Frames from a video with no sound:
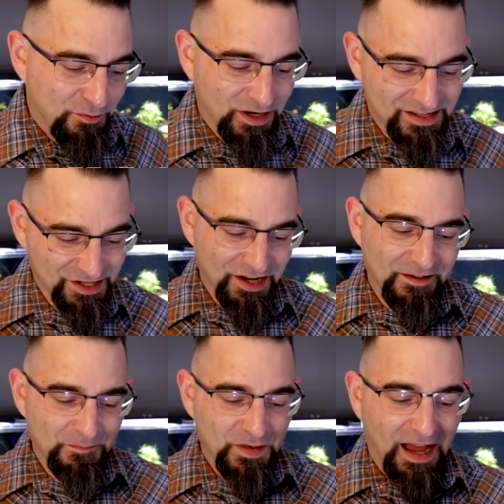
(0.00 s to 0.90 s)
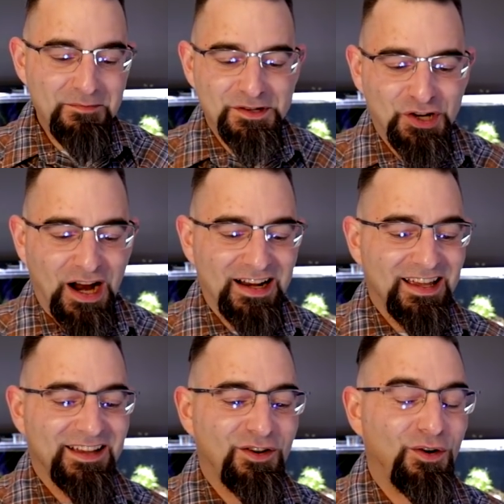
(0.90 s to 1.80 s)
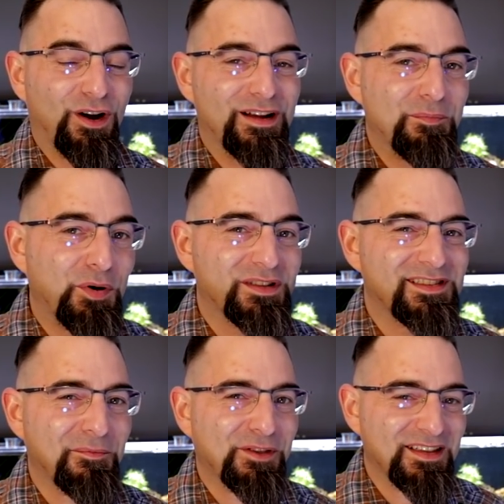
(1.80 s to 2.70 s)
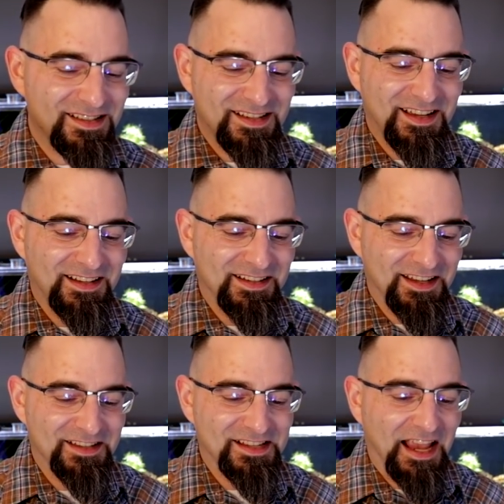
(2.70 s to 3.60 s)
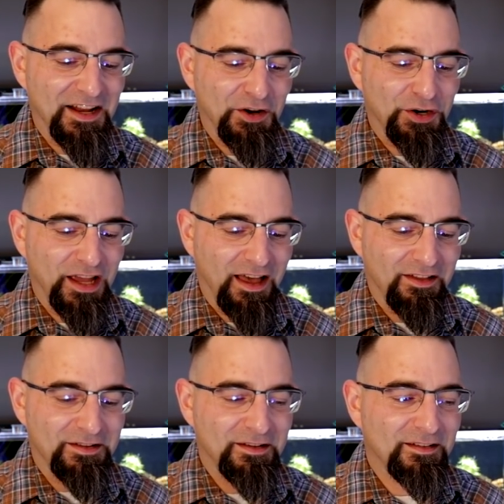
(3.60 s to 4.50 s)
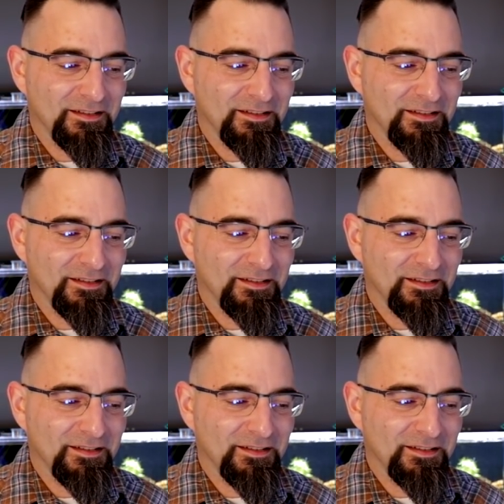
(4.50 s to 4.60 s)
which I've been trying to get Corey to put some of this in his eight hundred gallon,